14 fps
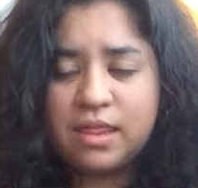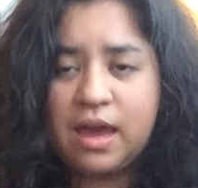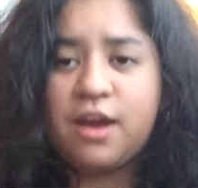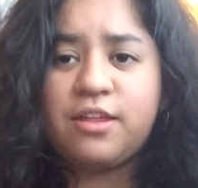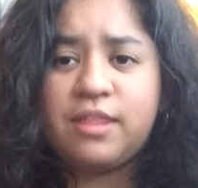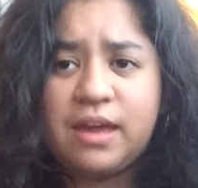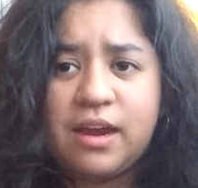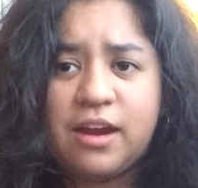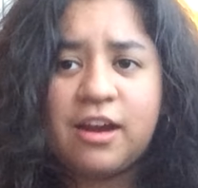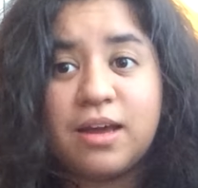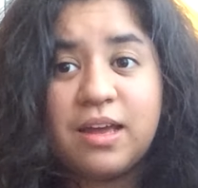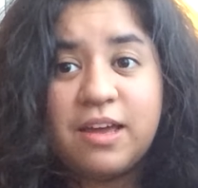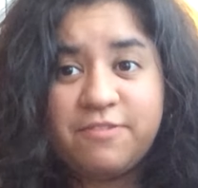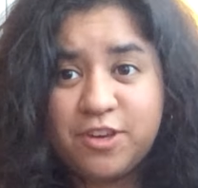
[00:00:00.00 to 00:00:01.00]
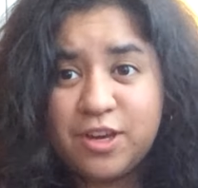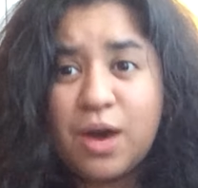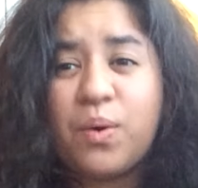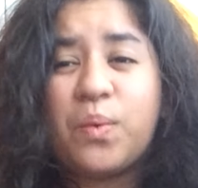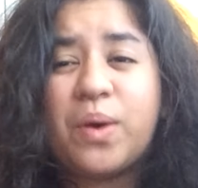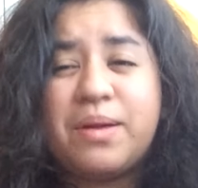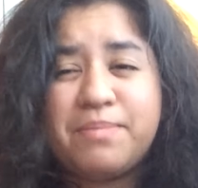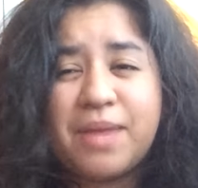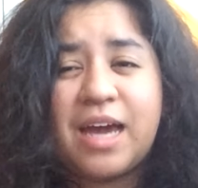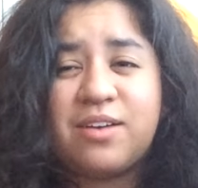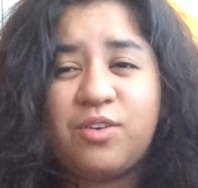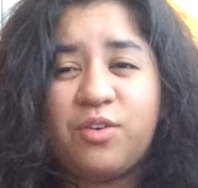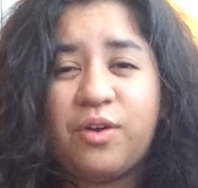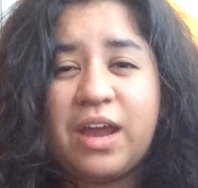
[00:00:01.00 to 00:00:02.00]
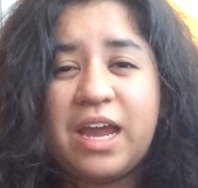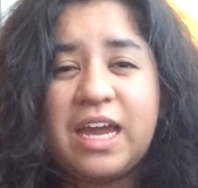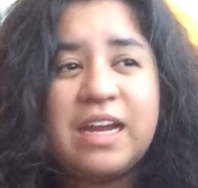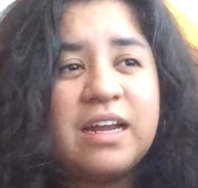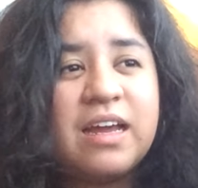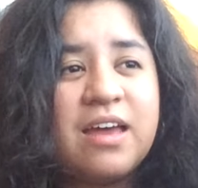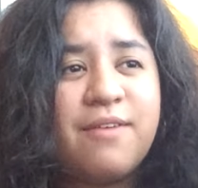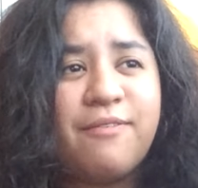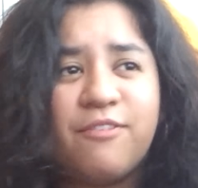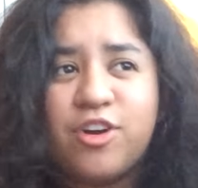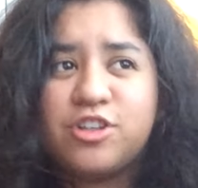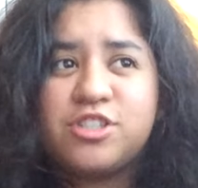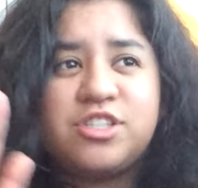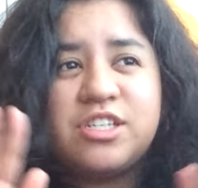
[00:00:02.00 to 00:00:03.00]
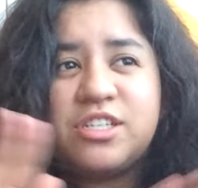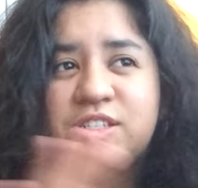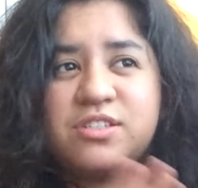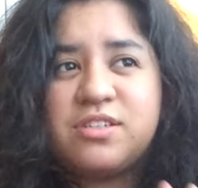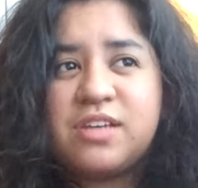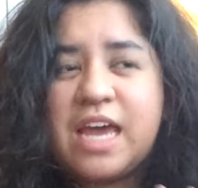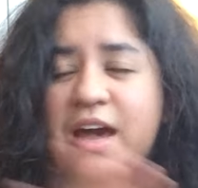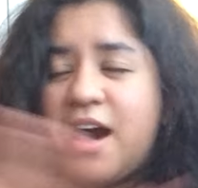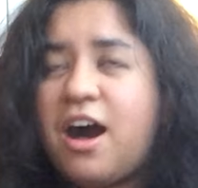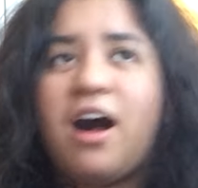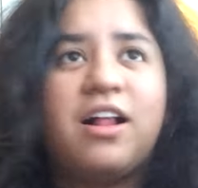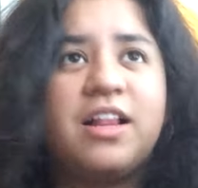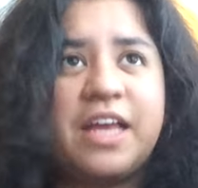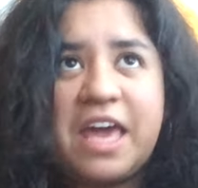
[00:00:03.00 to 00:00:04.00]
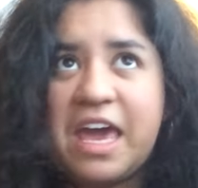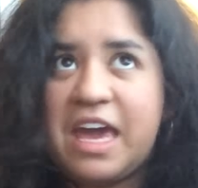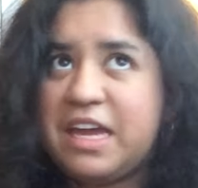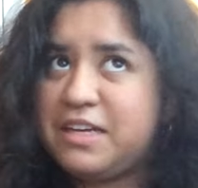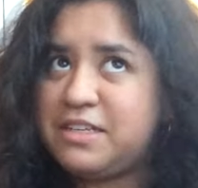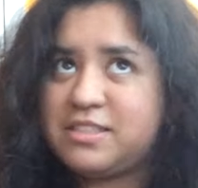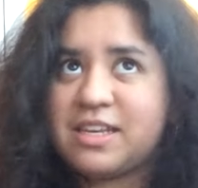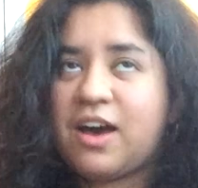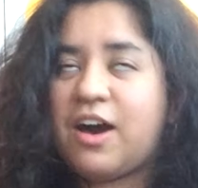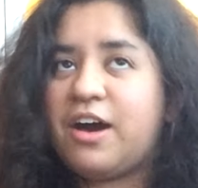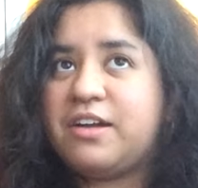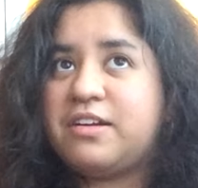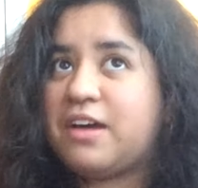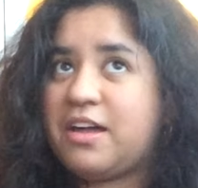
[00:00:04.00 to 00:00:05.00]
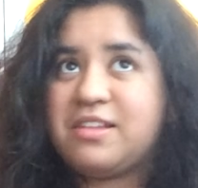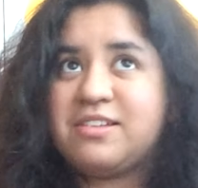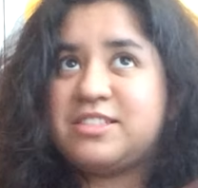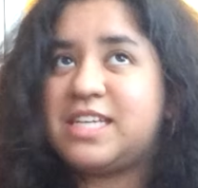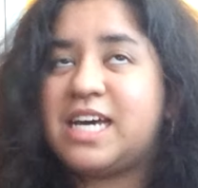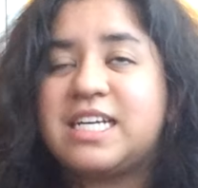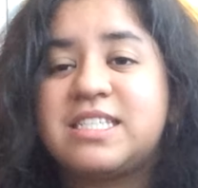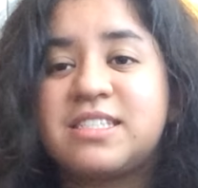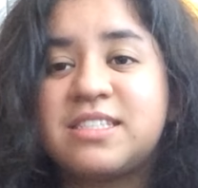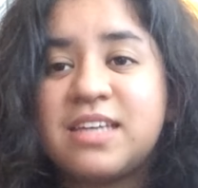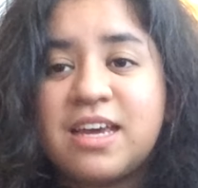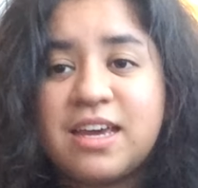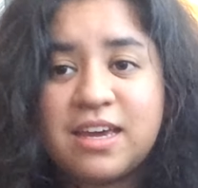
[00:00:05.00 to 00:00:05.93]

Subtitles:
They are there. If you get one bad grade versus all A's on other tests,